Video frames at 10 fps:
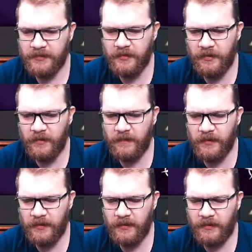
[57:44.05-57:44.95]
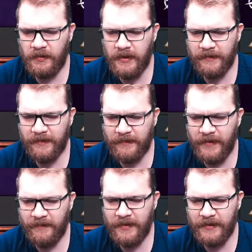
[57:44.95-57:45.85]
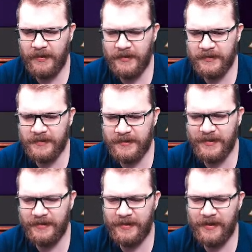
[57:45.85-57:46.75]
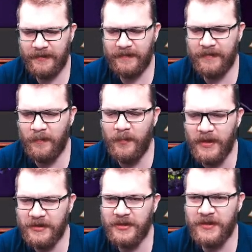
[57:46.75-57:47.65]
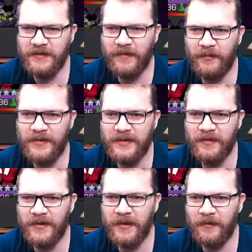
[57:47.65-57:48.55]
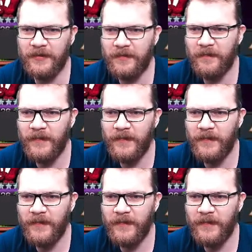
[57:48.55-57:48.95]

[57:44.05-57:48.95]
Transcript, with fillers: So overall, out of every class, Skill had the best chance of giving me something that I want.